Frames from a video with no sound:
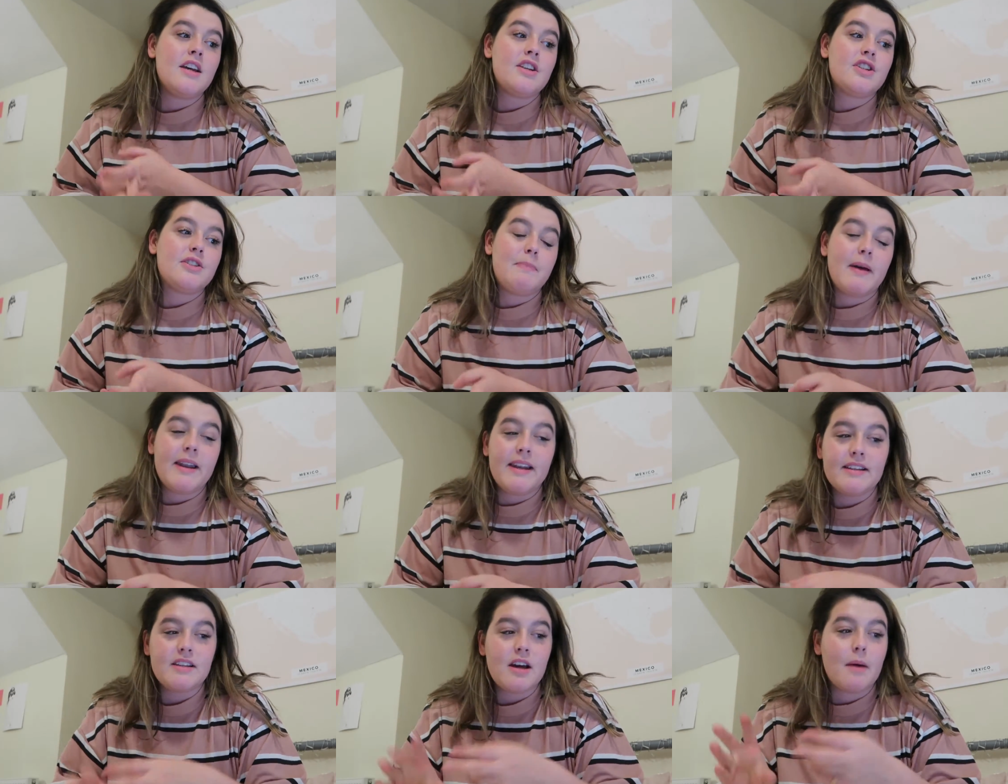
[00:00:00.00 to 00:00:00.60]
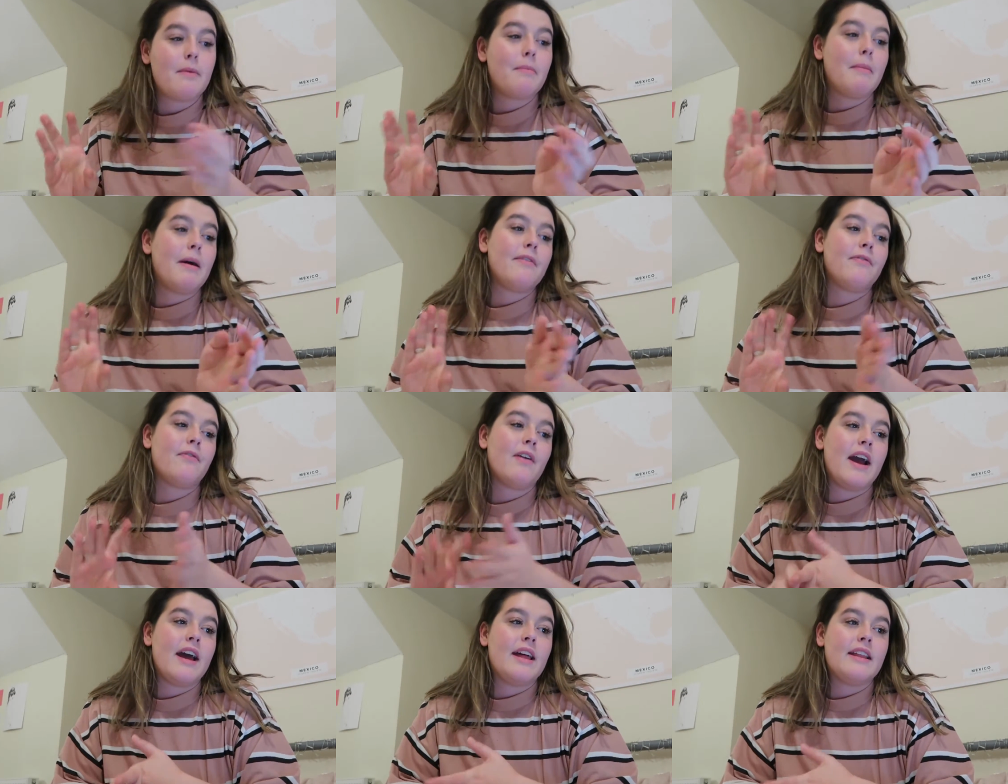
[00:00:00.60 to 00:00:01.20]
spending time with my
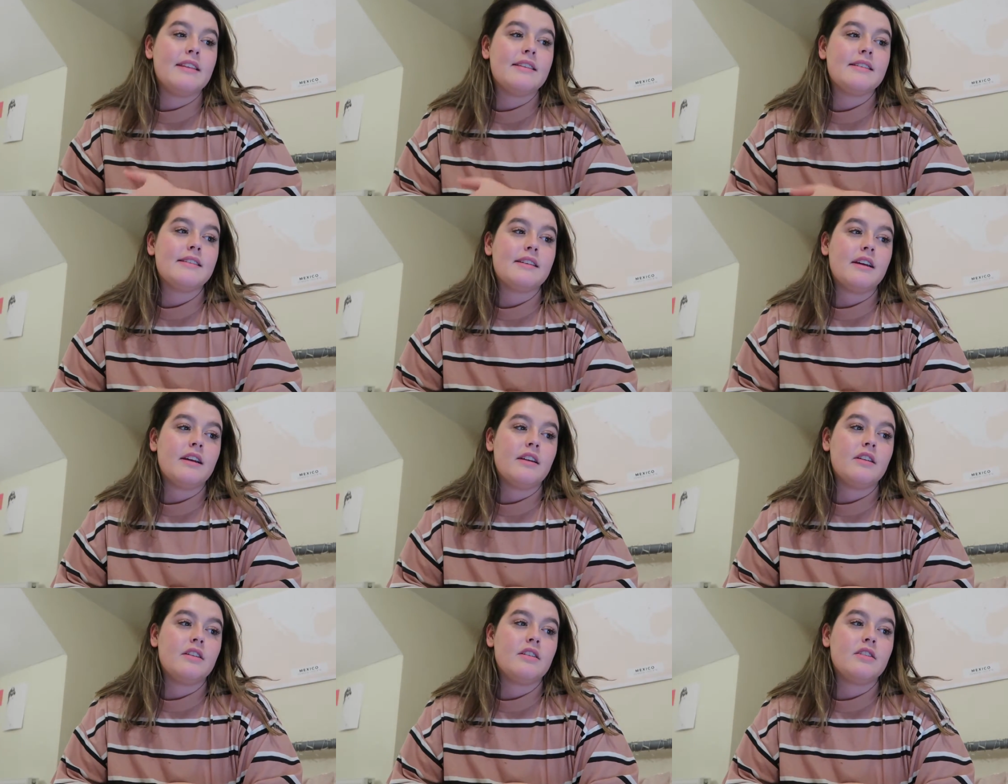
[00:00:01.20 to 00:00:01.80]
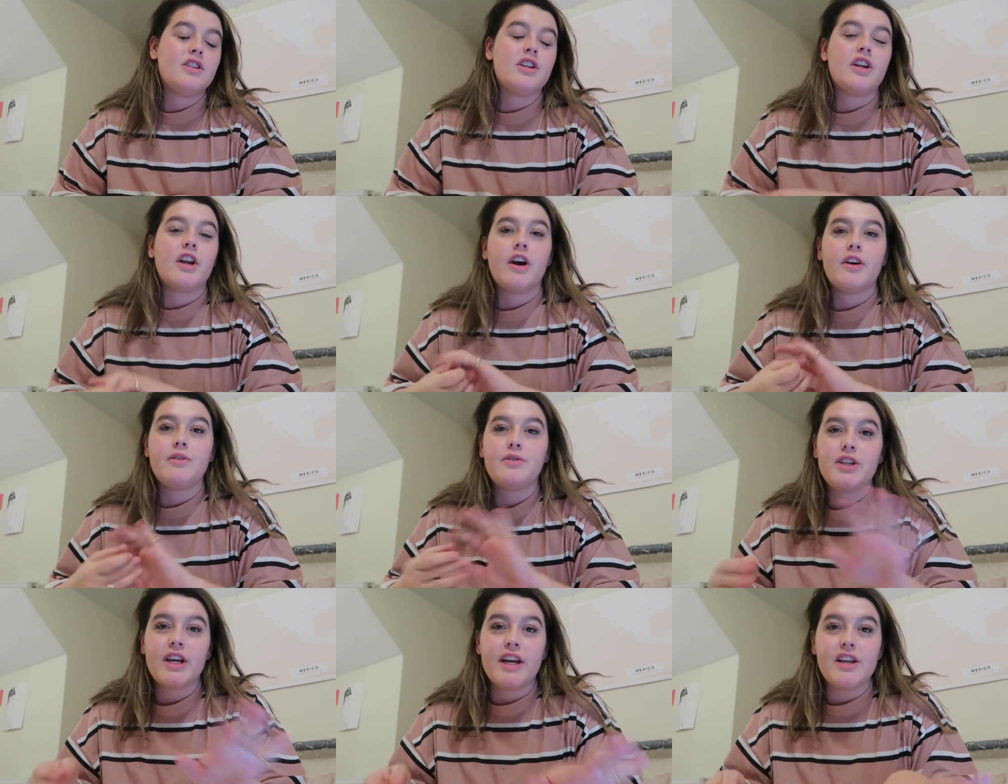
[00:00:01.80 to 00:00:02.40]
friends and, you
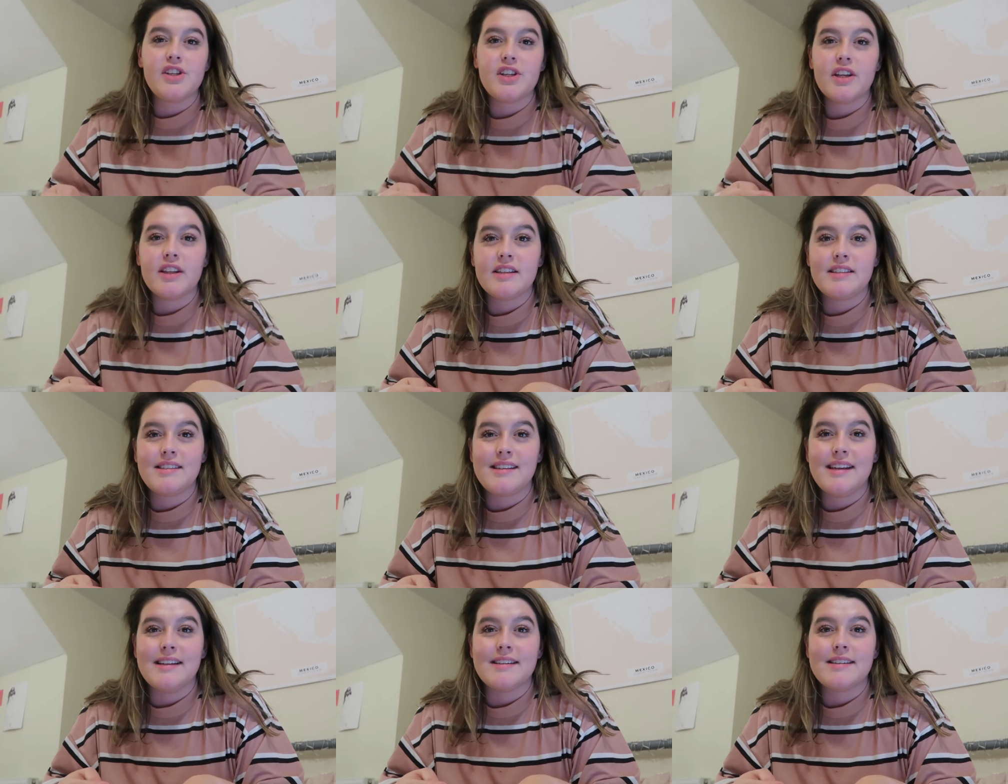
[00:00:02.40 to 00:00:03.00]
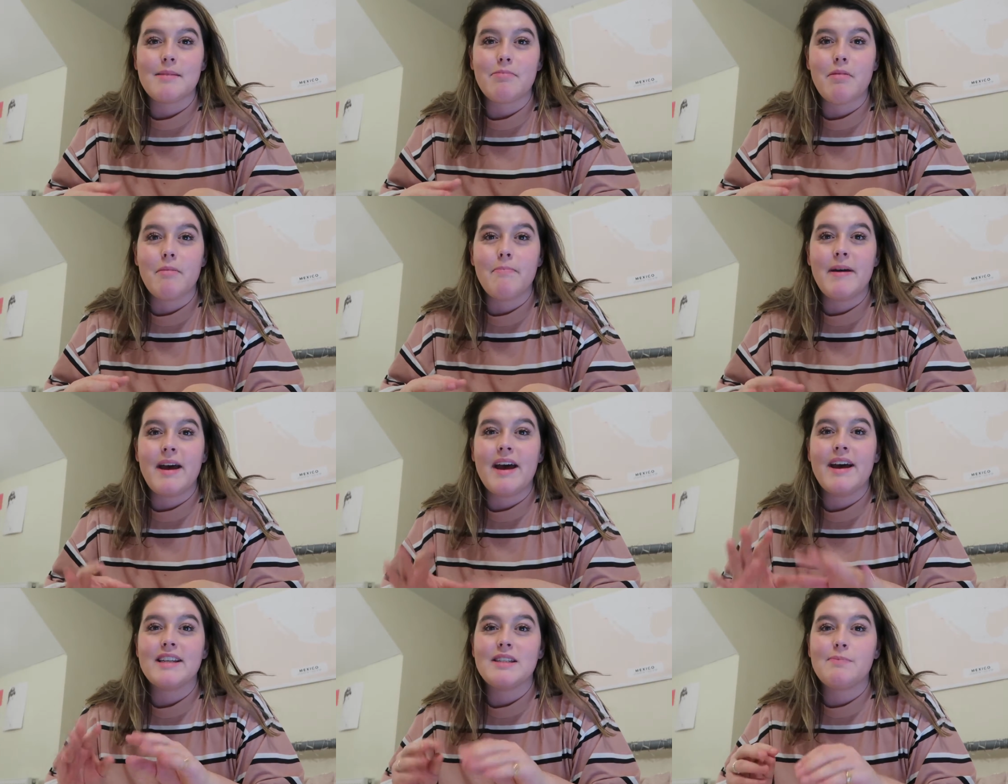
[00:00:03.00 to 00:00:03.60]
know, changing the scenes up a
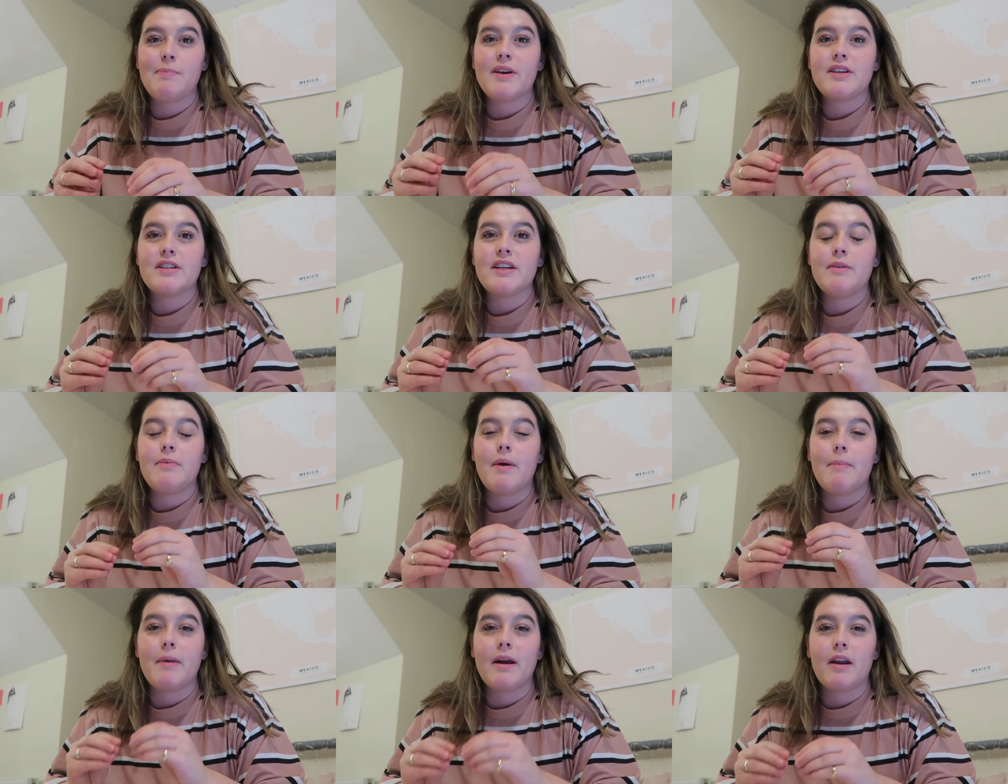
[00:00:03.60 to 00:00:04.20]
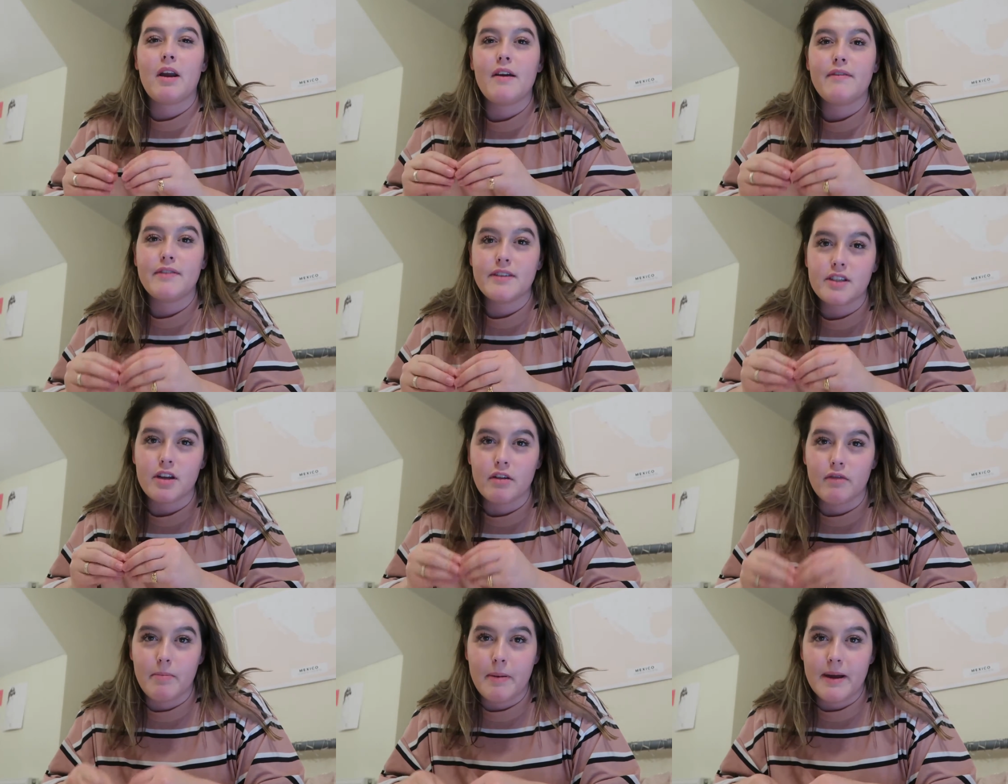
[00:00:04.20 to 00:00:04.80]
bit, especially when my life is
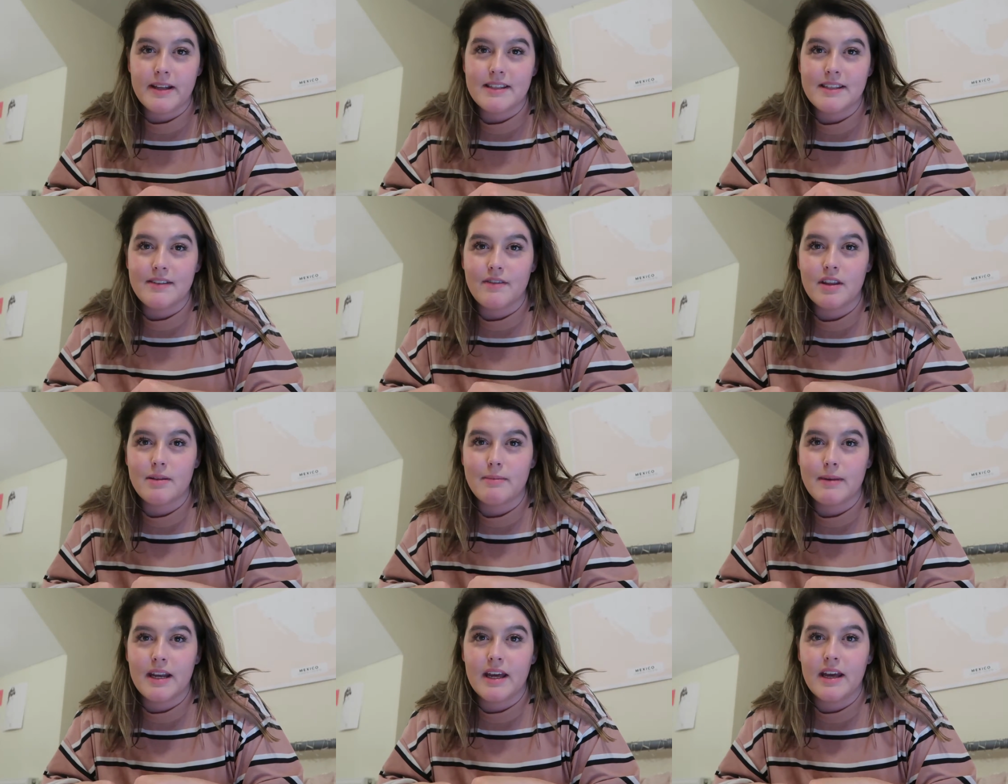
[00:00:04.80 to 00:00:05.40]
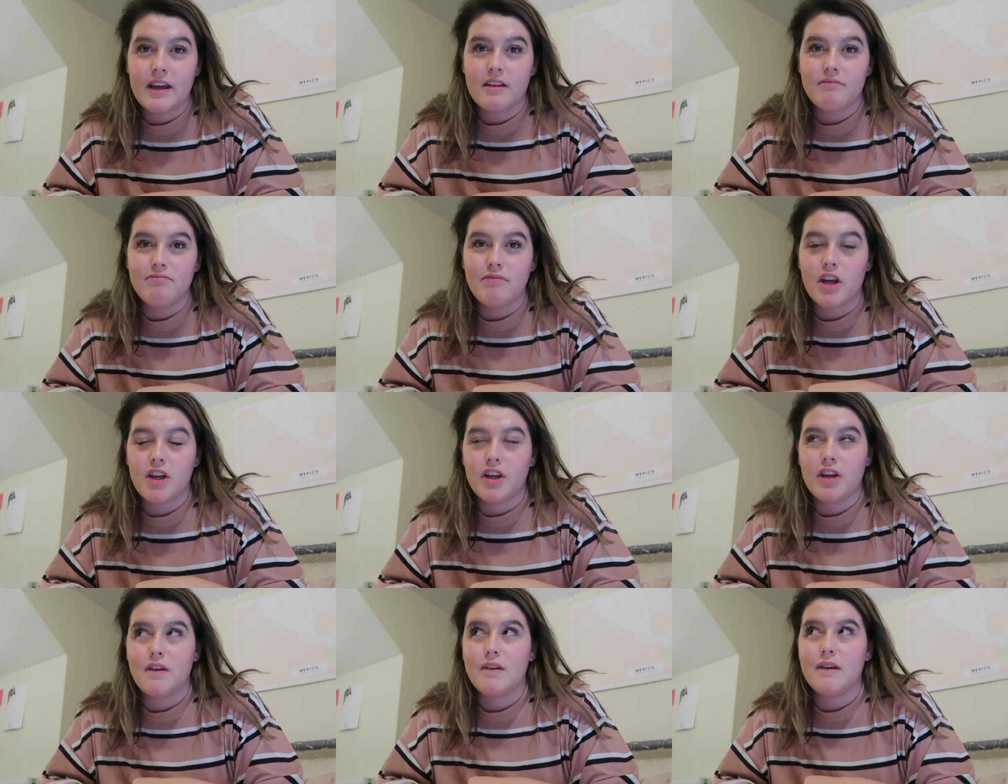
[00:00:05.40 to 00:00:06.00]
so repetitive at the minute
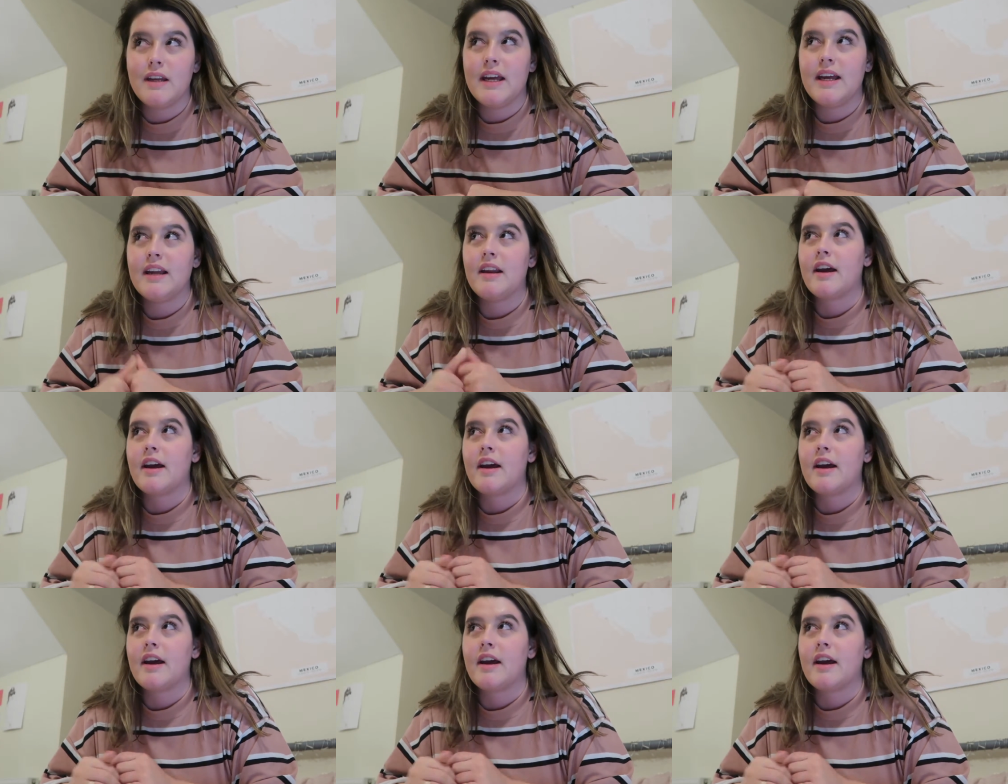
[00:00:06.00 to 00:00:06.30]
at uni.